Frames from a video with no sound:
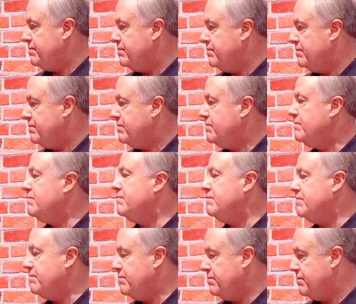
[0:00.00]

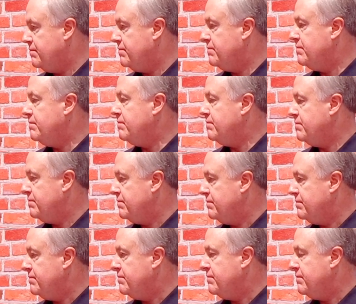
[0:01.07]

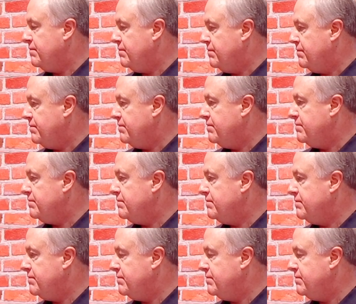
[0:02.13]
The person shown says nothing.